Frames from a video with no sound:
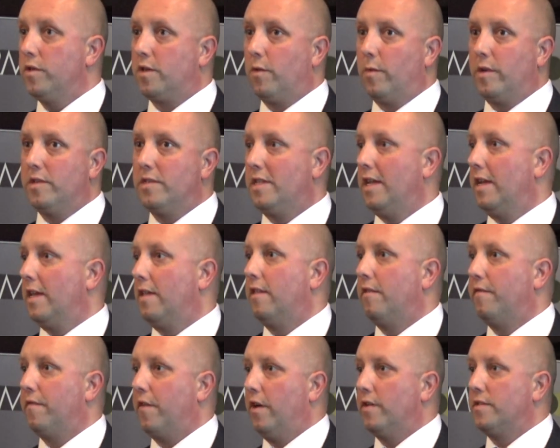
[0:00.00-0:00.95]
so we're still in
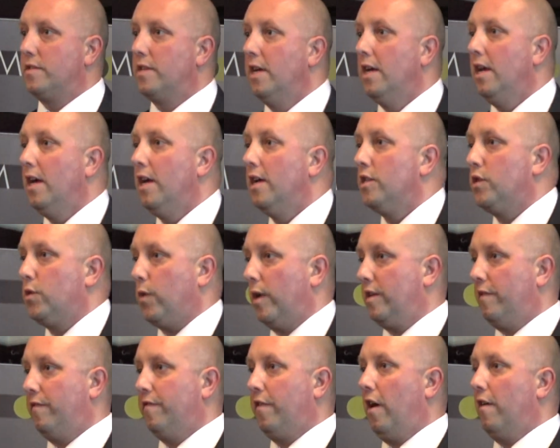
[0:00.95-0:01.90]
the first
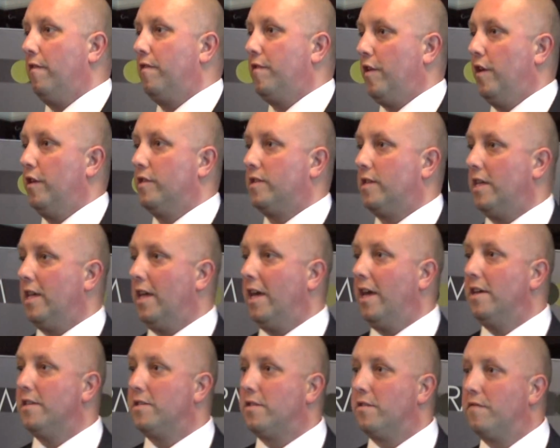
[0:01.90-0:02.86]
25, 30
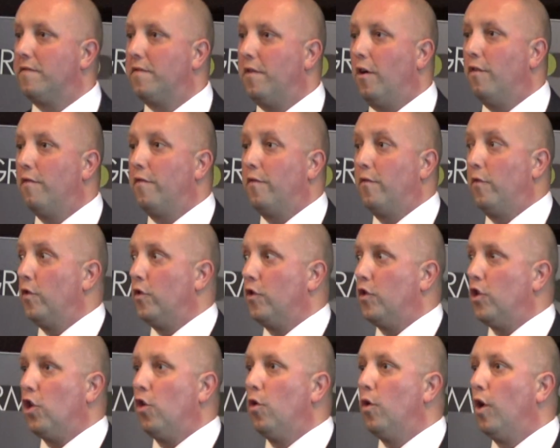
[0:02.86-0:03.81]
years of
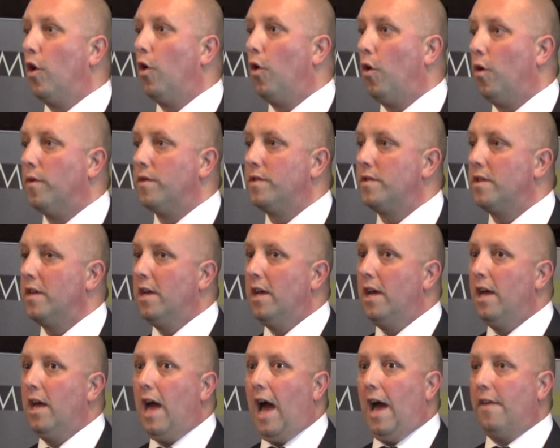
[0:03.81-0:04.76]
new laws.
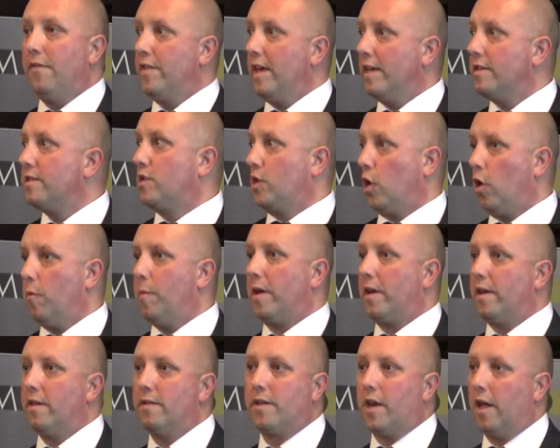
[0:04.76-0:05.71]
And this
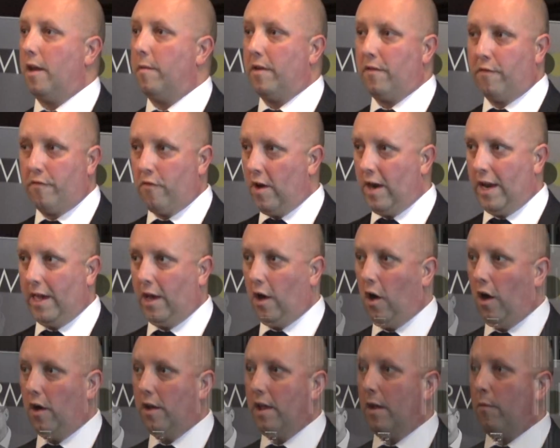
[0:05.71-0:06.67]
topic is going to be really
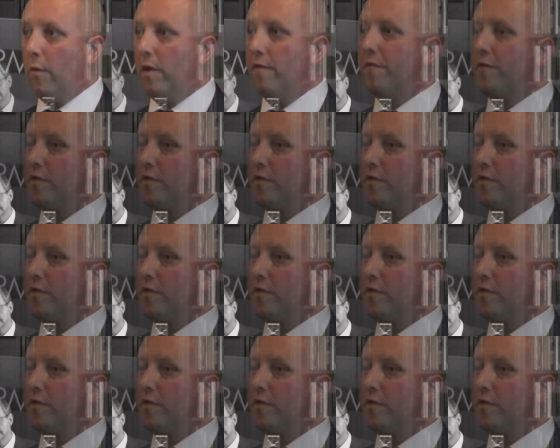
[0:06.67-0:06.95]
hot, and we've